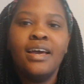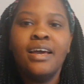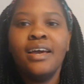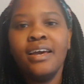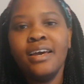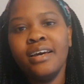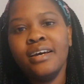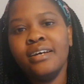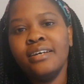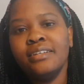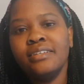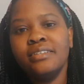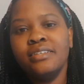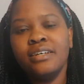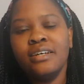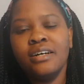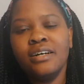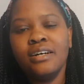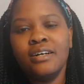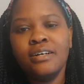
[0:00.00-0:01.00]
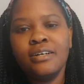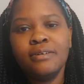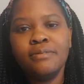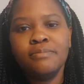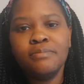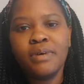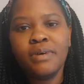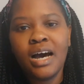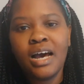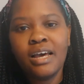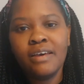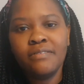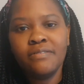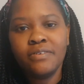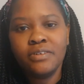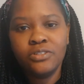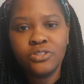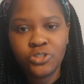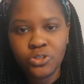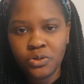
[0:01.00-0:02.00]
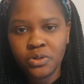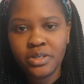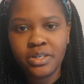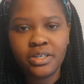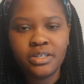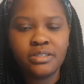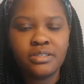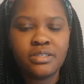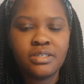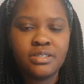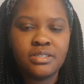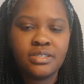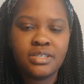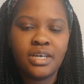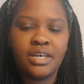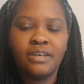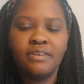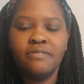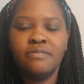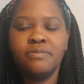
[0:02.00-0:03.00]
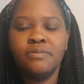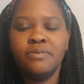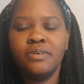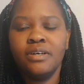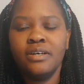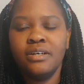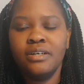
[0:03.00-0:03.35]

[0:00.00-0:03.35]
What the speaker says: and I've enjoyed it since I've